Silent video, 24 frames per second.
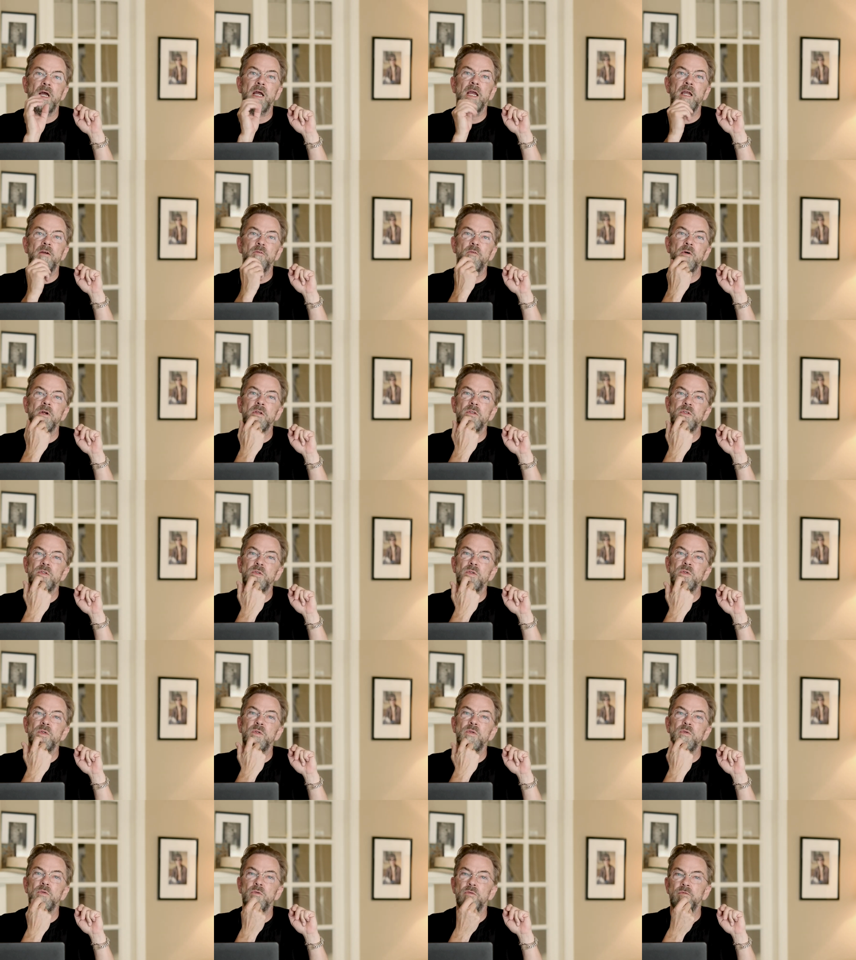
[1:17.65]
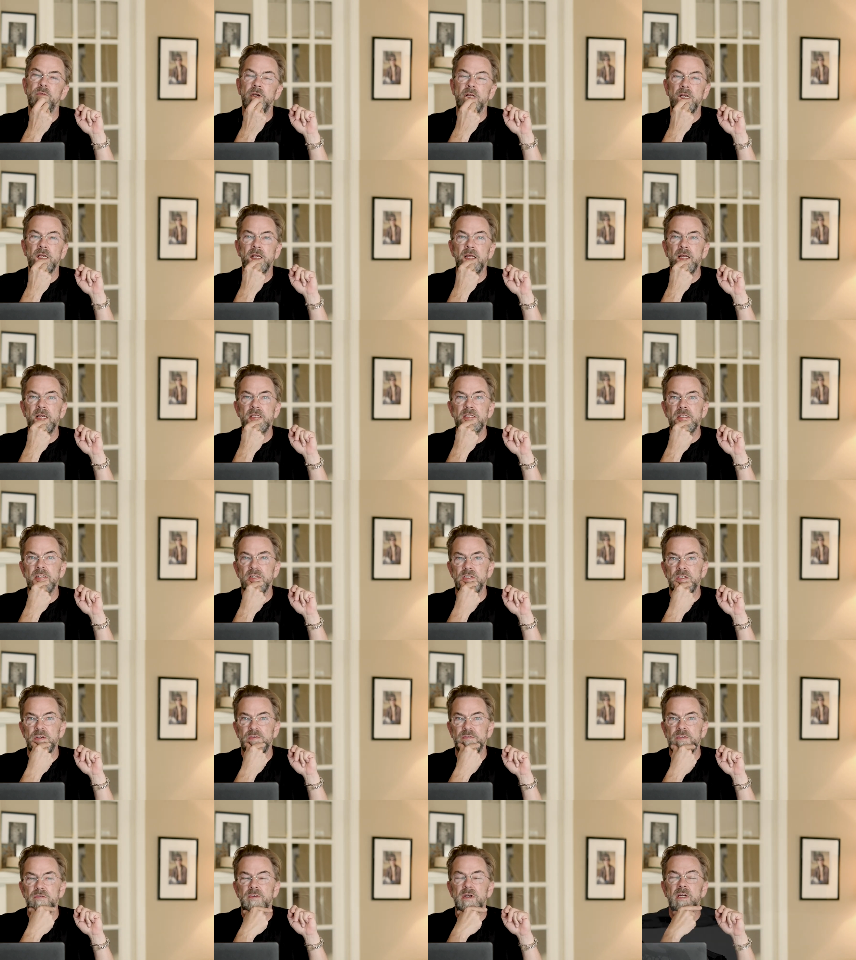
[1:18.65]
I want to do with an editing
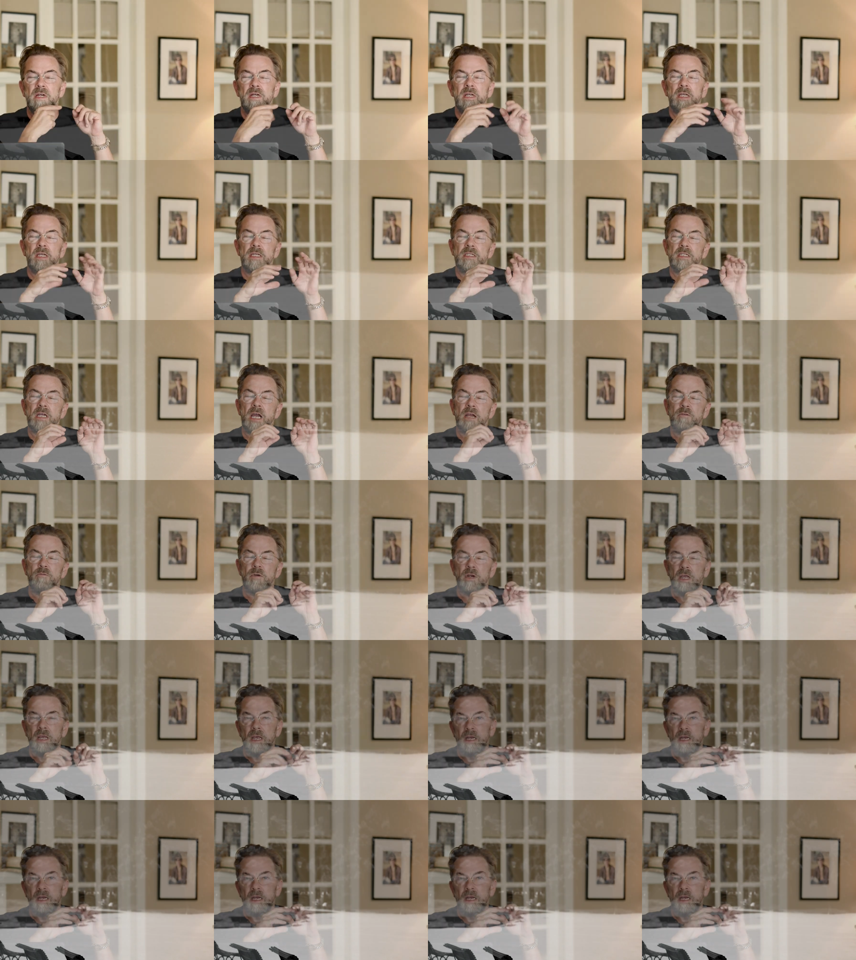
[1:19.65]
software is I want to